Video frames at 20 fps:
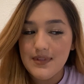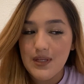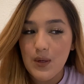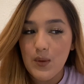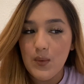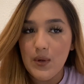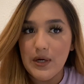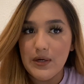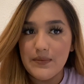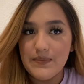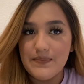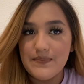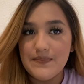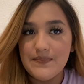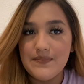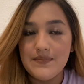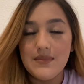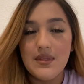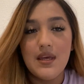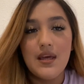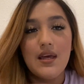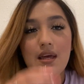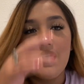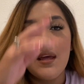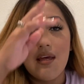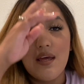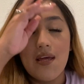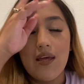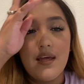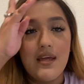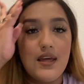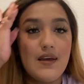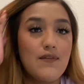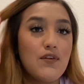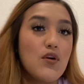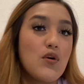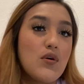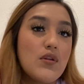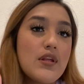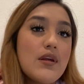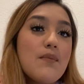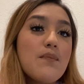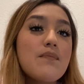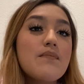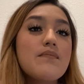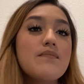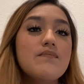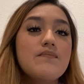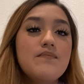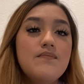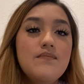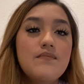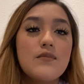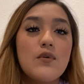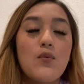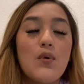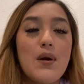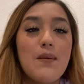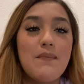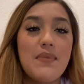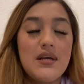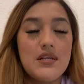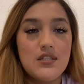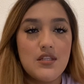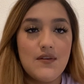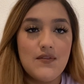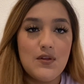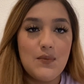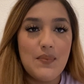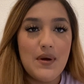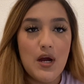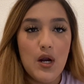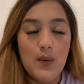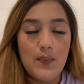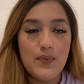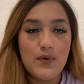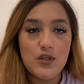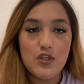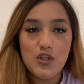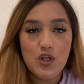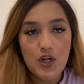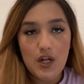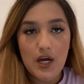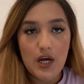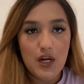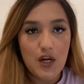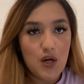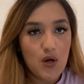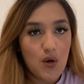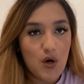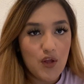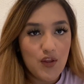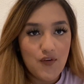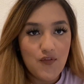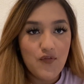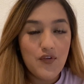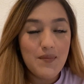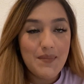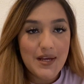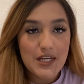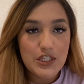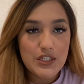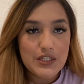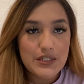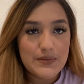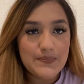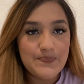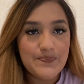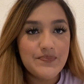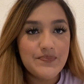well, if you only went based off the PowerPoints, you're not gonna know all the information.